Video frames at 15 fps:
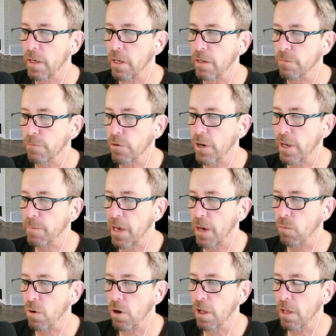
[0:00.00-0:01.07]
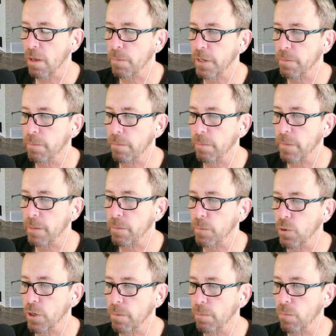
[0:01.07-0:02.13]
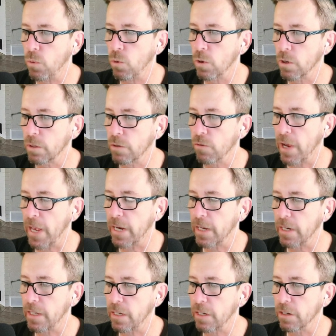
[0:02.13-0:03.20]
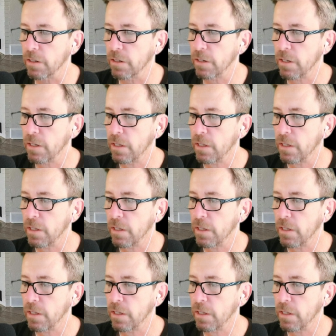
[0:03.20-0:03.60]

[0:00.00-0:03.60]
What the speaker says: and frame that wall up and maybe put it more granite here